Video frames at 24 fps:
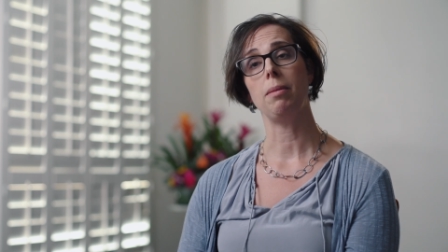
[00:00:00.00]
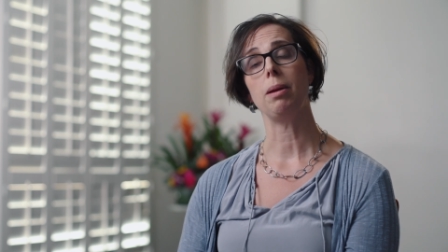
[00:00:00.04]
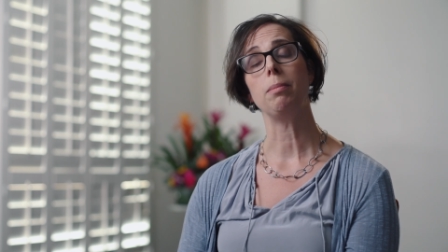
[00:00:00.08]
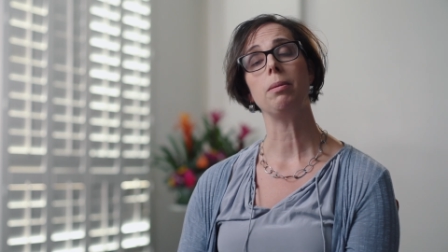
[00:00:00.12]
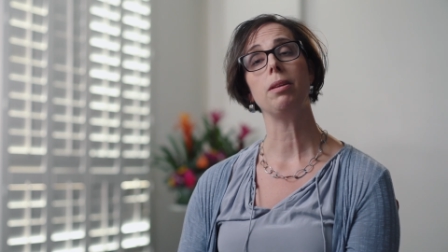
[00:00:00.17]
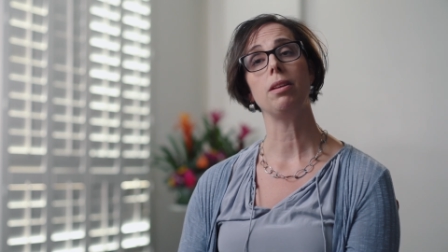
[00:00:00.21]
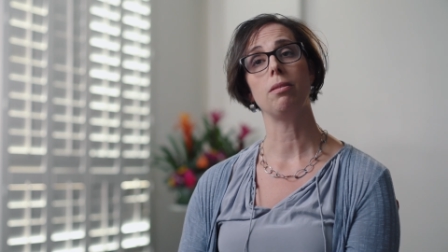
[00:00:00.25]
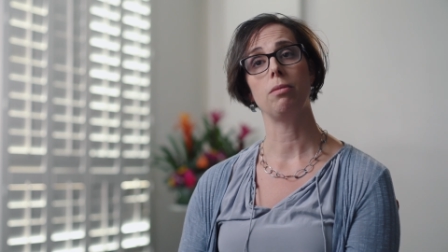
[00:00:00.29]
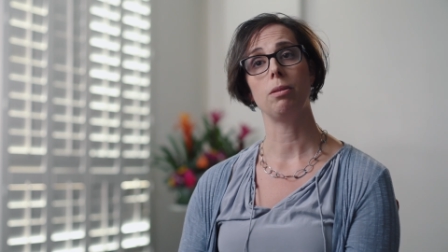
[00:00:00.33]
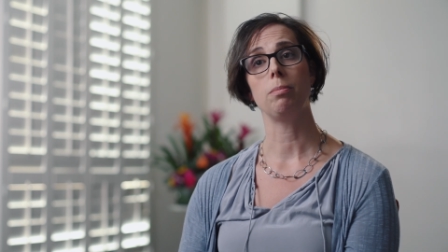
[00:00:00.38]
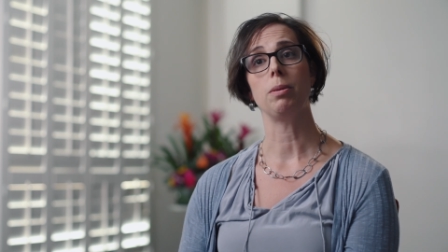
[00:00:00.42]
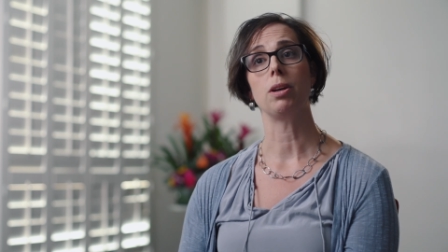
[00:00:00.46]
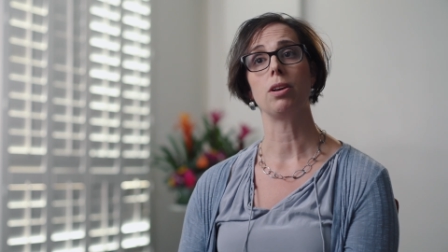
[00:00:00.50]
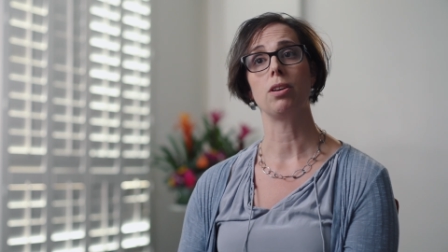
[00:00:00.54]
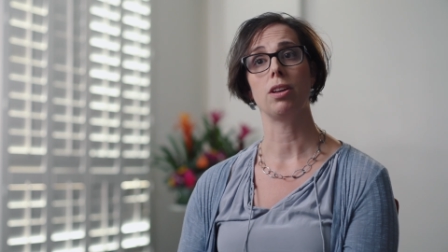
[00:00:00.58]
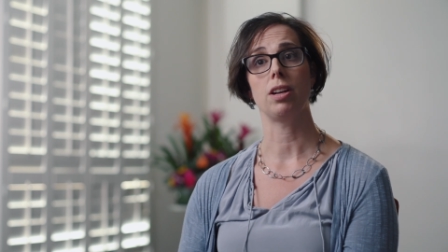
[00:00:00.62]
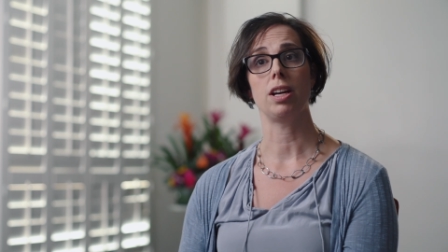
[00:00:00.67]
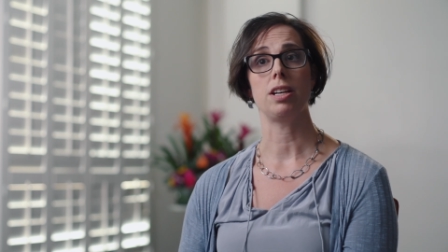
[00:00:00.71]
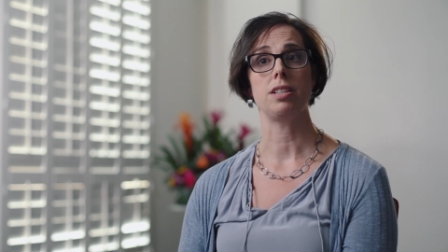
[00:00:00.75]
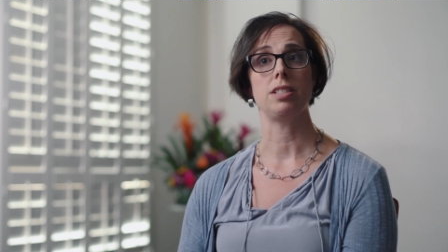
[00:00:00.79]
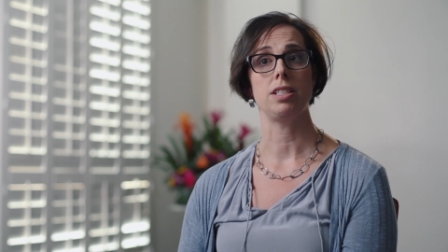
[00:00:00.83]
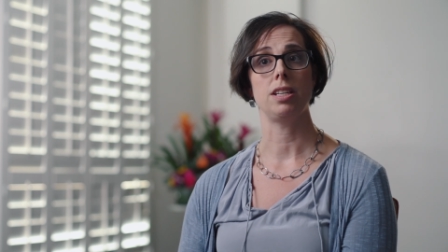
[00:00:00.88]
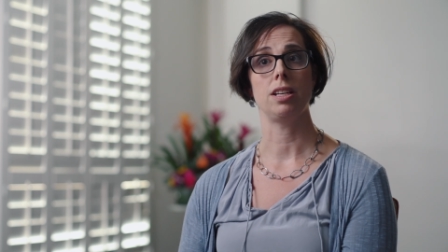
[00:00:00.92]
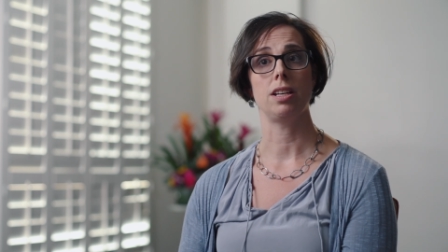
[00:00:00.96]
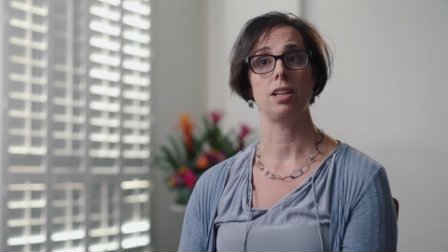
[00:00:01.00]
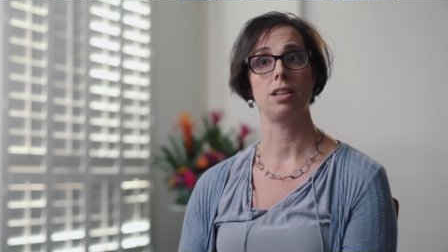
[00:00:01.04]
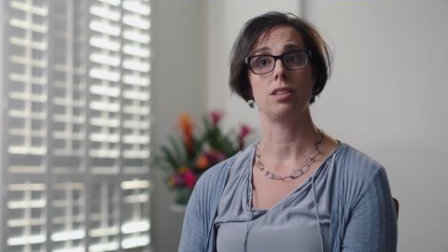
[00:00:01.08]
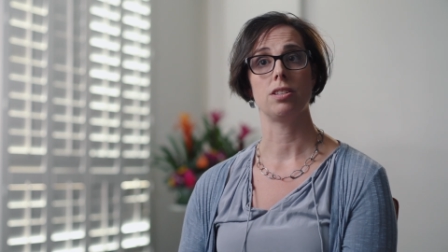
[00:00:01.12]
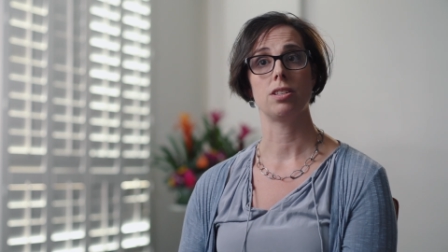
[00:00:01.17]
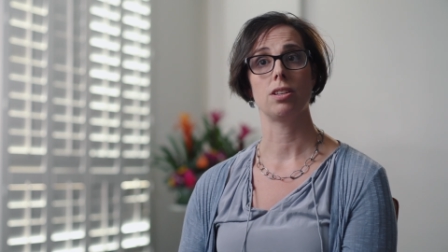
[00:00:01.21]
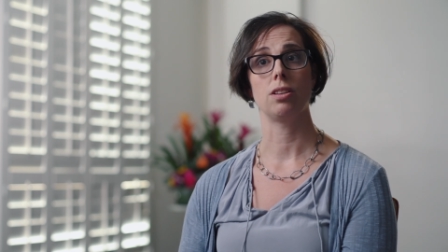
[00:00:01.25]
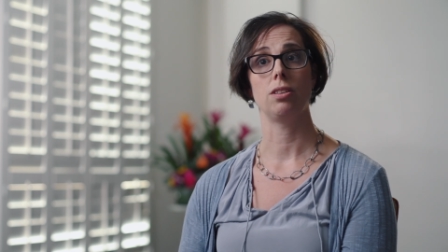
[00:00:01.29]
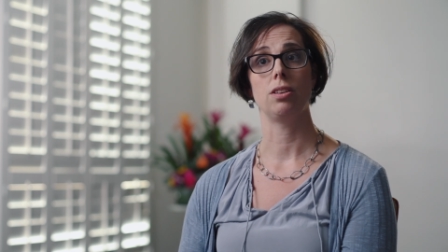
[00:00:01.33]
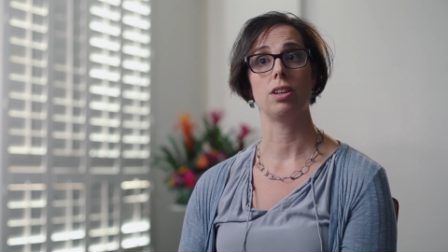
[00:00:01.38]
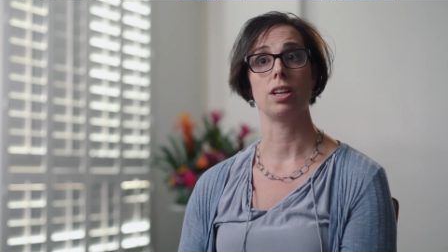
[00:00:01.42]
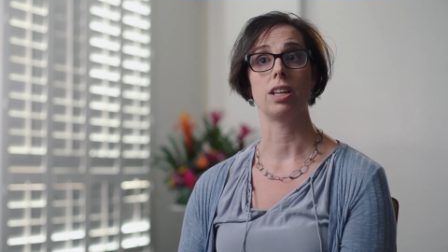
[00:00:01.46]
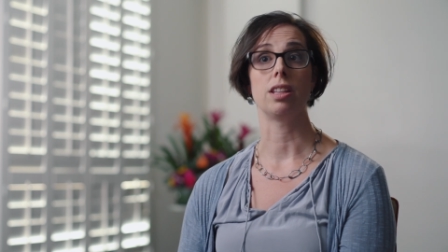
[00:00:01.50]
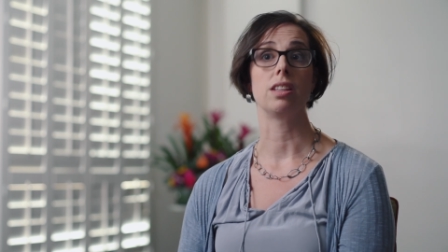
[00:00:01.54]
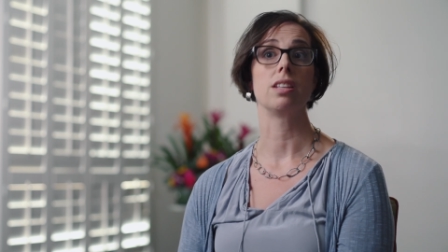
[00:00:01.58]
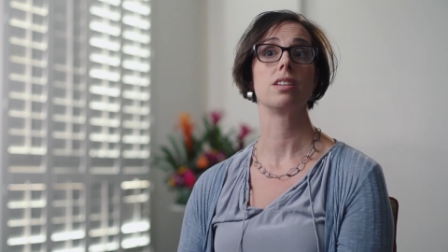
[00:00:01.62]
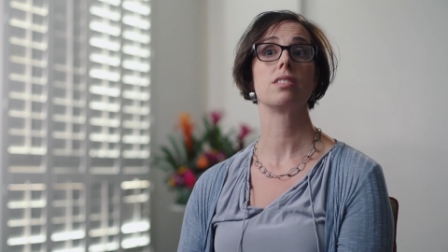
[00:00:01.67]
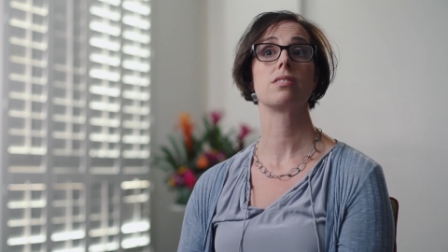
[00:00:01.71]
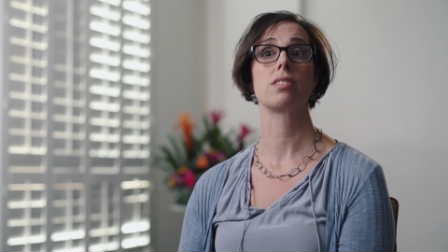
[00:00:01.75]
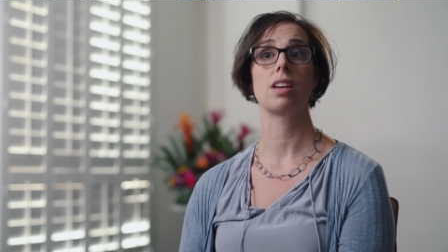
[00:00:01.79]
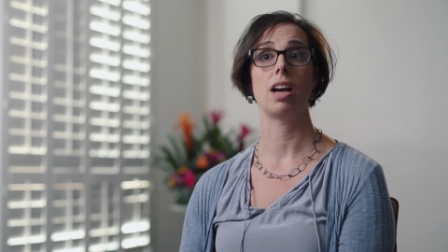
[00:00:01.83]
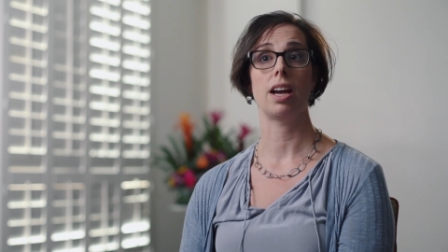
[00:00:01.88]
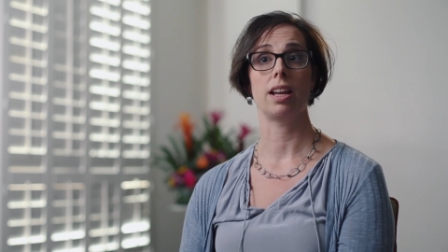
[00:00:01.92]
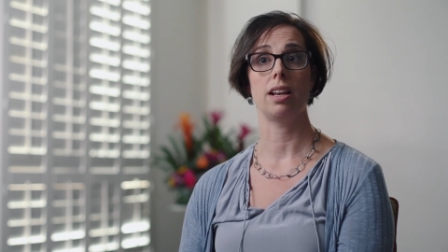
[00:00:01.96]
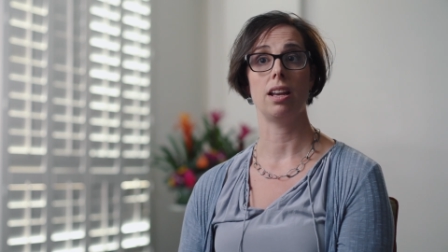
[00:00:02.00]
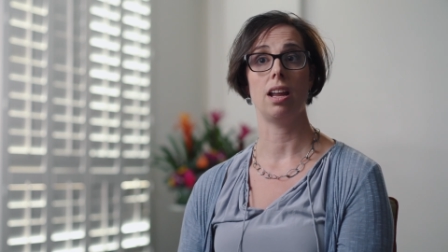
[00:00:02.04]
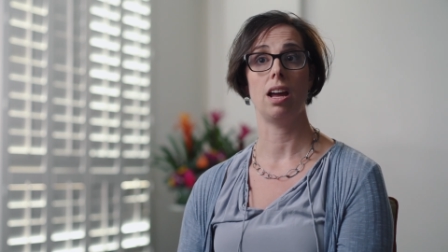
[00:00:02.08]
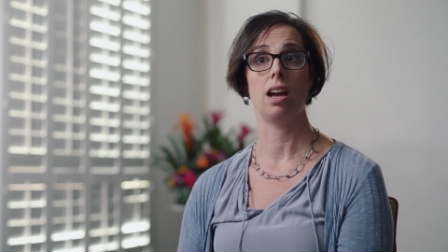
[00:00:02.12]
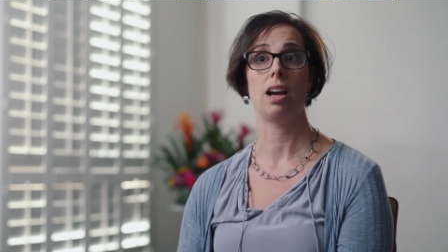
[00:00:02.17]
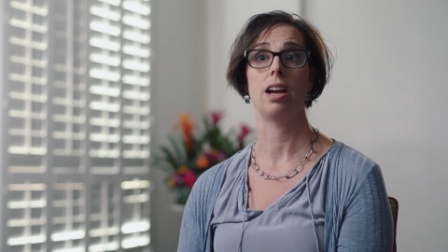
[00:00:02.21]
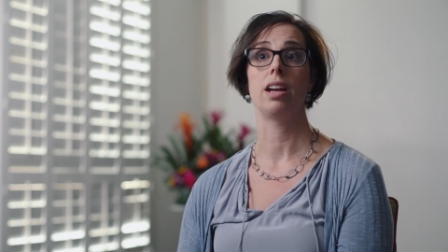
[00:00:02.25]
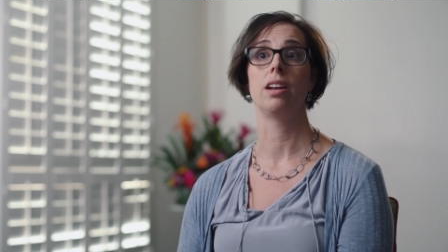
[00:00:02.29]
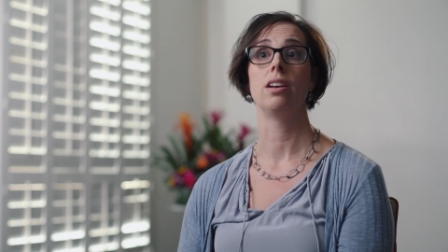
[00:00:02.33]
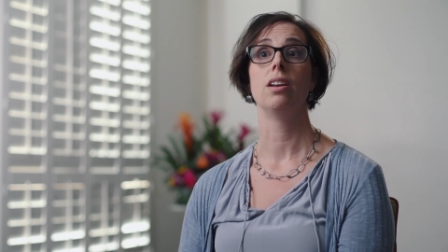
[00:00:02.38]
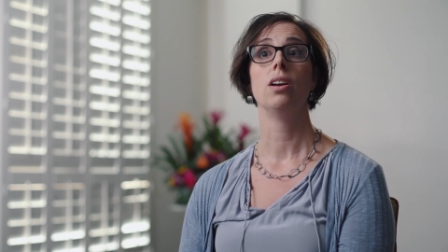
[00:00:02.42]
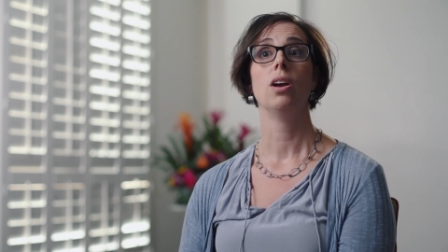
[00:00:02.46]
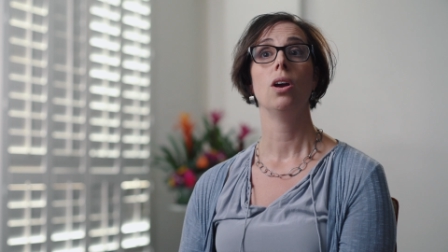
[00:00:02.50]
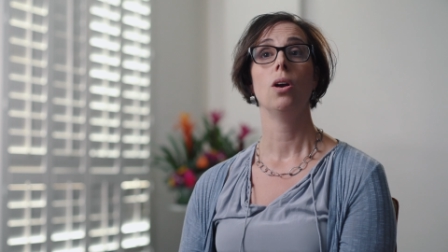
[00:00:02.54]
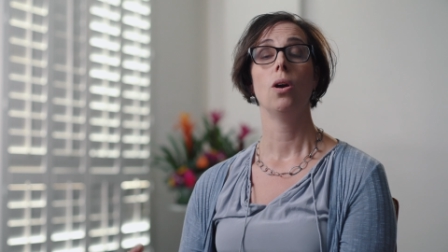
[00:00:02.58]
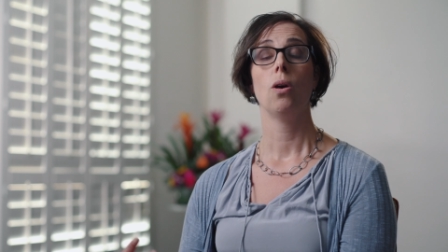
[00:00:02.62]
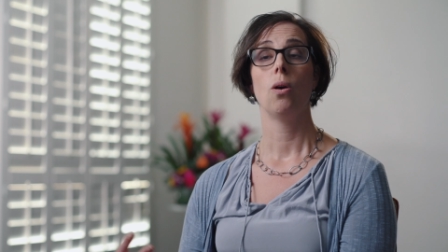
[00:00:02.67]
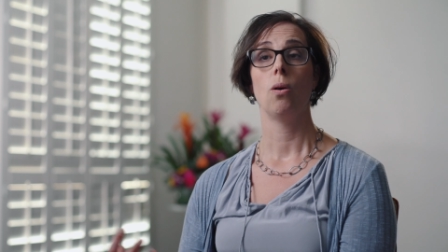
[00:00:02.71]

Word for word: maybe it would be a good idea to look at this guideline,